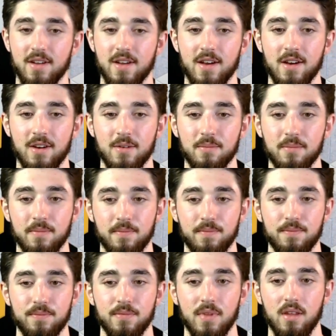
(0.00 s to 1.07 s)
The
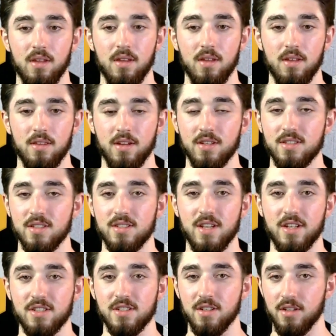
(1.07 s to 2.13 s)
thing is, it's
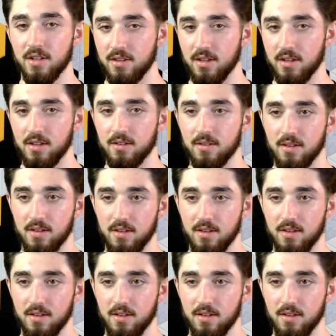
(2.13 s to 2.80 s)
actually a good thing,